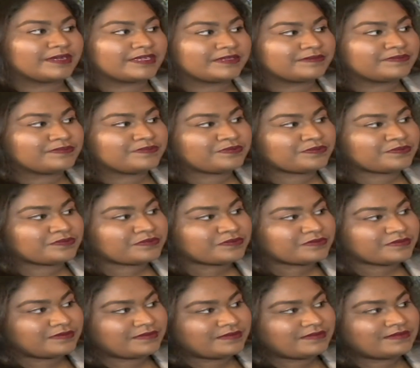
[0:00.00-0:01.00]
label the youths
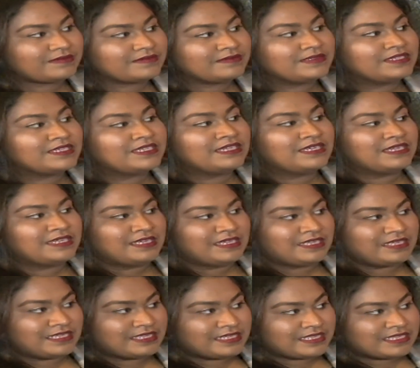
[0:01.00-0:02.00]
as they are playful,
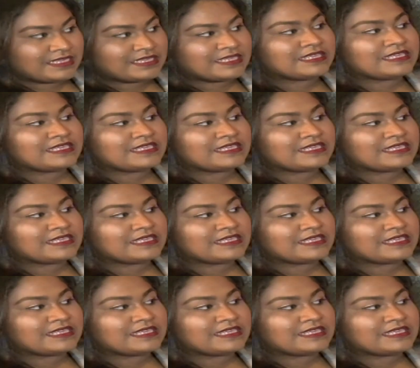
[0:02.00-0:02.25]
they are not